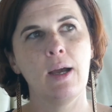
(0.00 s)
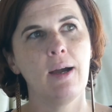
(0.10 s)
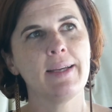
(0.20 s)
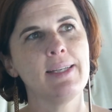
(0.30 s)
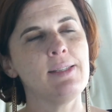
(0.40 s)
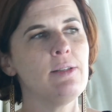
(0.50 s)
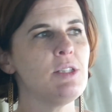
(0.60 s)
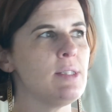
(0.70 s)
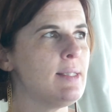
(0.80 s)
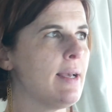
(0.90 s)
I guess I'd
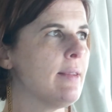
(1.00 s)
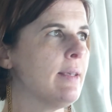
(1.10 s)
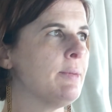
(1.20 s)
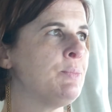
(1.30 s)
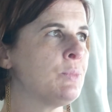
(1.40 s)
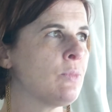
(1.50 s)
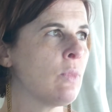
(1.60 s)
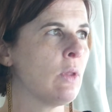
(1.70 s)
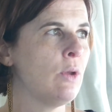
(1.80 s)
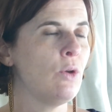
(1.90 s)
just say that,
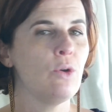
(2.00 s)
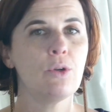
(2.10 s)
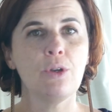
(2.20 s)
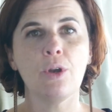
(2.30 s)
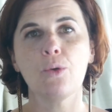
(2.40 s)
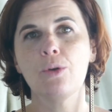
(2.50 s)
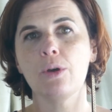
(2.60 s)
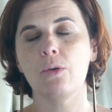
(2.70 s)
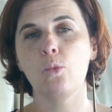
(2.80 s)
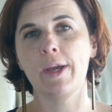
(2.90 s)
you know,
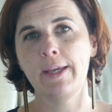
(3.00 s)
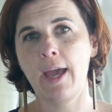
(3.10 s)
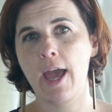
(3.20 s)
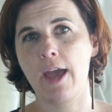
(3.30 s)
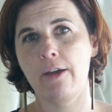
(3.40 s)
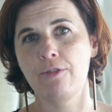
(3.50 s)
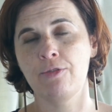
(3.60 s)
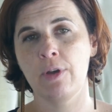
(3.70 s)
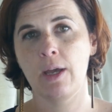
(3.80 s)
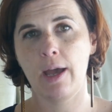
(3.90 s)
we have
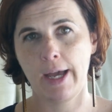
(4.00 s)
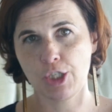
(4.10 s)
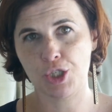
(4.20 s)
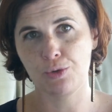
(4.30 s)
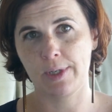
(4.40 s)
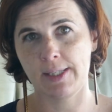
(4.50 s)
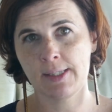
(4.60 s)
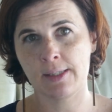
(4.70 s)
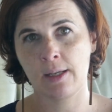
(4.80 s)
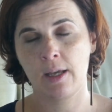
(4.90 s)
a
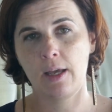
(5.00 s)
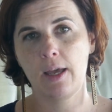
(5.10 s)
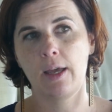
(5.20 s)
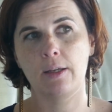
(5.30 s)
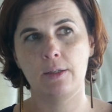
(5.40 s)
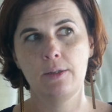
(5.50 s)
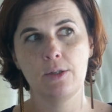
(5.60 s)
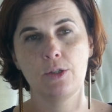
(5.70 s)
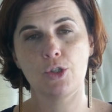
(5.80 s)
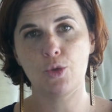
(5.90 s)
choice.
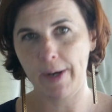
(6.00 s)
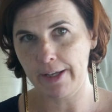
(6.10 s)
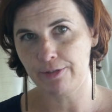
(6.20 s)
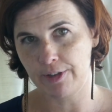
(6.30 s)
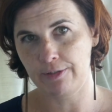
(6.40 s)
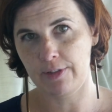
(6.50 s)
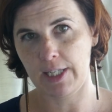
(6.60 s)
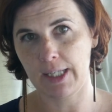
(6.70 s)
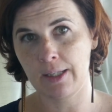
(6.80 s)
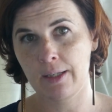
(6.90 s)
In
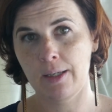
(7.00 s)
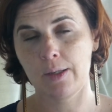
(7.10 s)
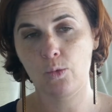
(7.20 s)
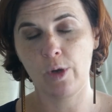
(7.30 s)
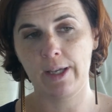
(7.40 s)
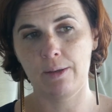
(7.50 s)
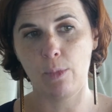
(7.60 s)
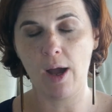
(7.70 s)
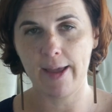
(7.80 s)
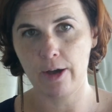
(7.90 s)
2050, when
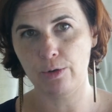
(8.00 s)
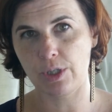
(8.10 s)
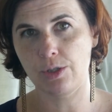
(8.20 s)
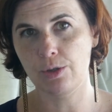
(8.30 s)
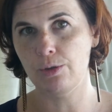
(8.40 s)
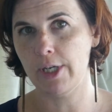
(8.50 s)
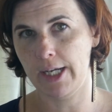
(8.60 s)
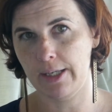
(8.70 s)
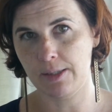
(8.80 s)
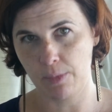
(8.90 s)
my eldest
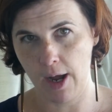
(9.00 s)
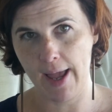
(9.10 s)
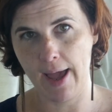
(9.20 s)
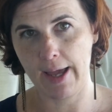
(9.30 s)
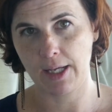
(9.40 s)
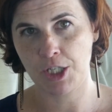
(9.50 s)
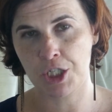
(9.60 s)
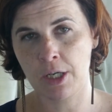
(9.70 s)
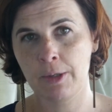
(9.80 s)
daughter is my age,